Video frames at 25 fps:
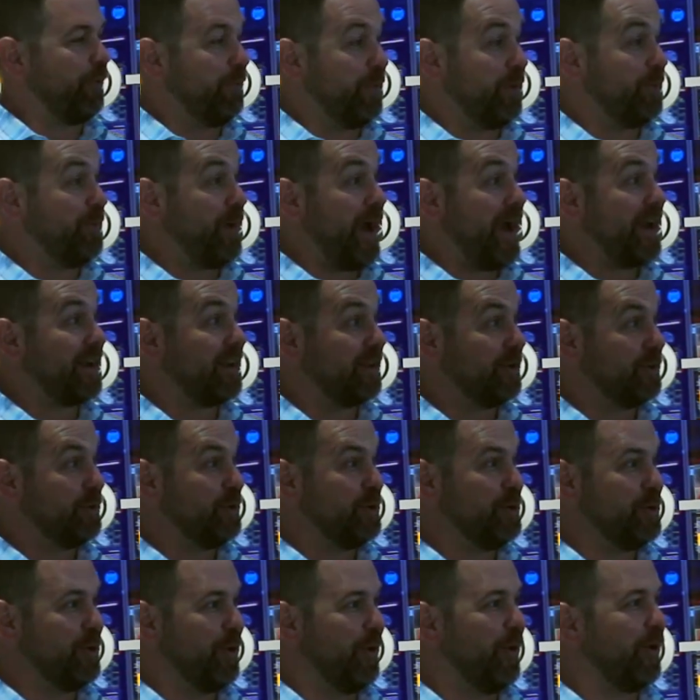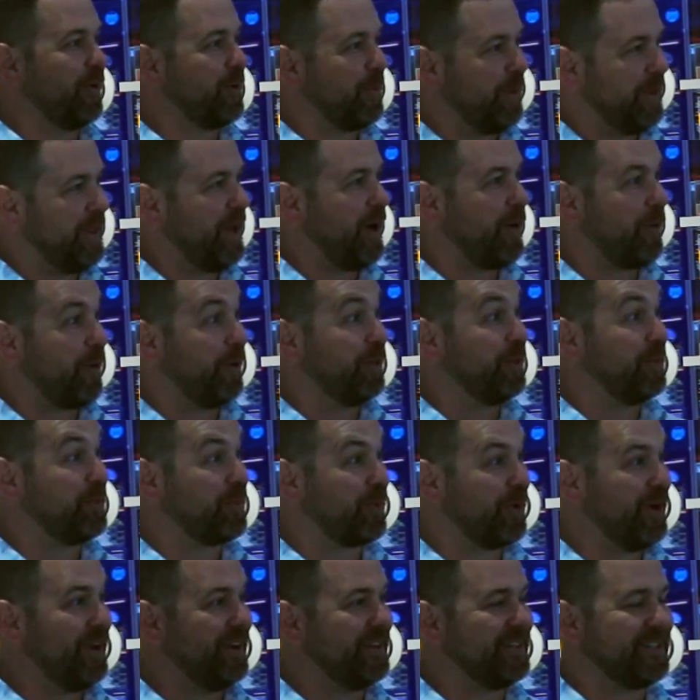from the battle in New York when they were on the
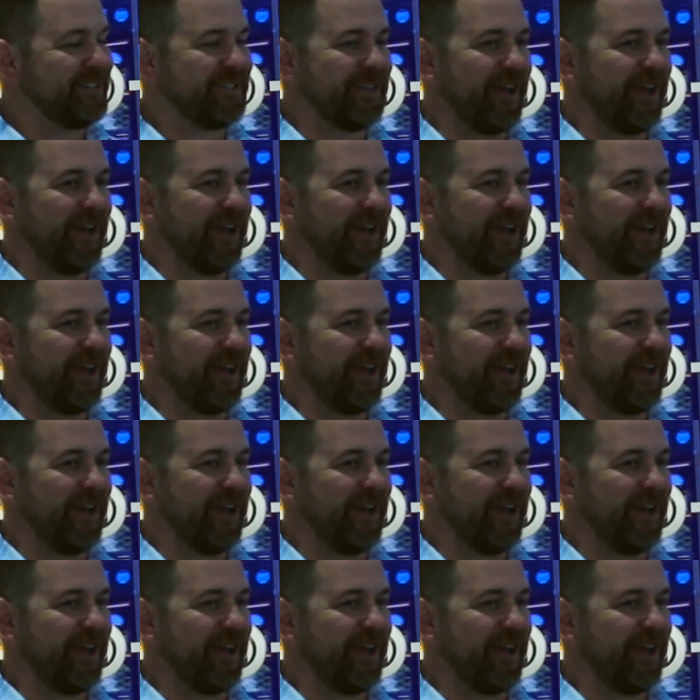bridge.